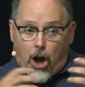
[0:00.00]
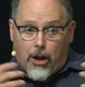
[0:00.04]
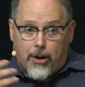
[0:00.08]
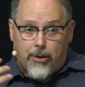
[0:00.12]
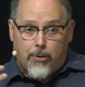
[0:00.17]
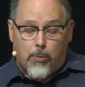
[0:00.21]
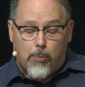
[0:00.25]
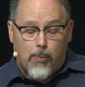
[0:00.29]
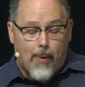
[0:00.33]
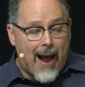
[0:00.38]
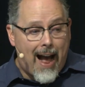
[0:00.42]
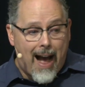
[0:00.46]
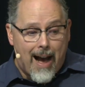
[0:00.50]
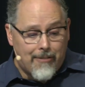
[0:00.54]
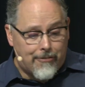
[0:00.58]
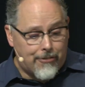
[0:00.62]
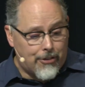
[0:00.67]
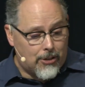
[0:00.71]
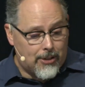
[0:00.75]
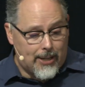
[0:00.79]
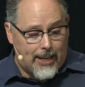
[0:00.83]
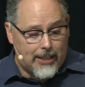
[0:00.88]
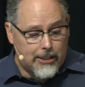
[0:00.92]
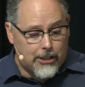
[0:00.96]

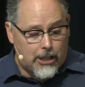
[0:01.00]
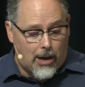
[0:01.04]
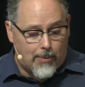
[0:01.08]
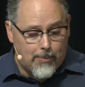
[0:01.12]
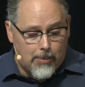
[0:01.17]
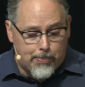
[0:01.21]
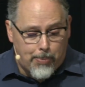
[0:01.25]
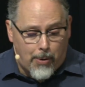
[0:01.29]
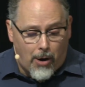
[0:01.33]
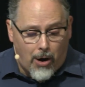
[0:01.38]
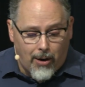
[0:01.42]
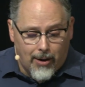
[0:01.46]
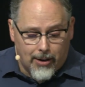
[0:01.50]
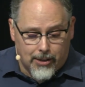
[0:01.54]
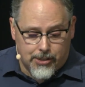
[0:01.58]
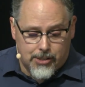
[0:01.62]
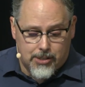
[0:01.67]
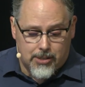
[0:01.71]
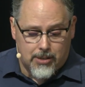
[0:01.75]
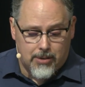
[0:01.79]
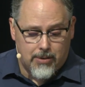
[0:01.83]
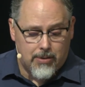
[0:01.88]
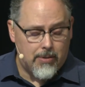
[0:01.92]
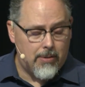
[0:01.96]
unravel and come
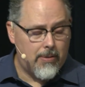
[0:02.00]
apart.